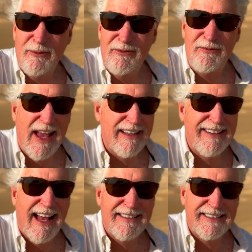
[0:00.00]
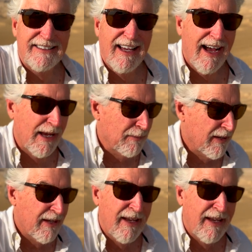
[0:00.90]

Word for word: fantastic time.